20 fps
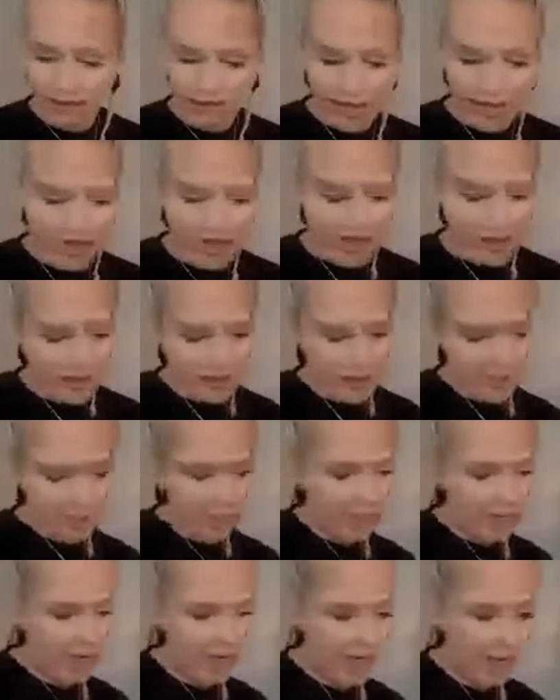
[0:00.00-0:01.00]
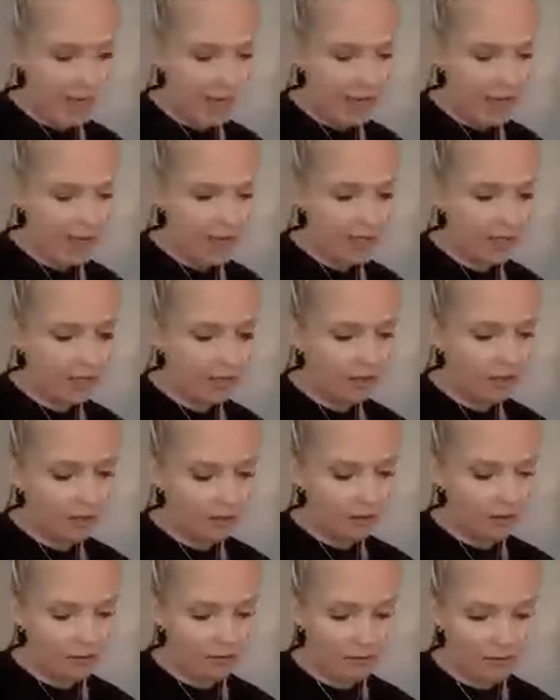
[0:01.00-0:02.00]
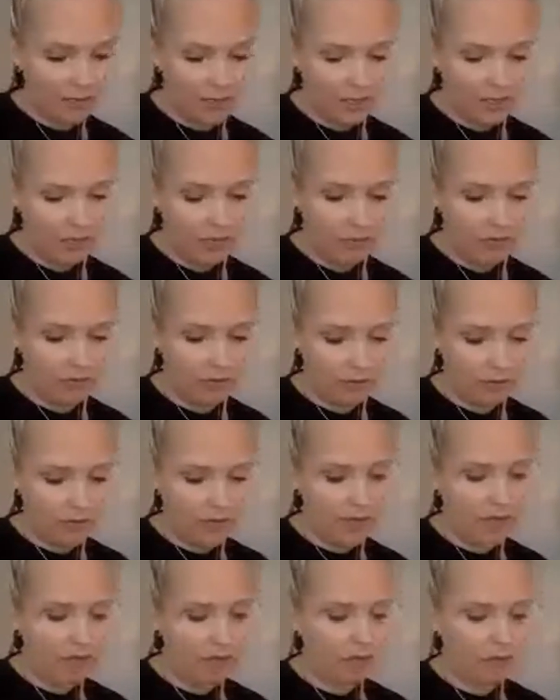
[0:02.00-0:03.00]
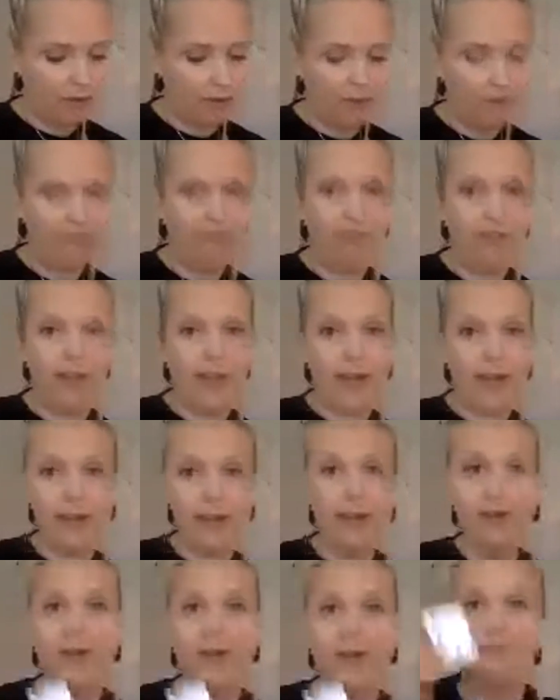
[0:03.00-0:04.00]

And I actually already drew them out. So the fin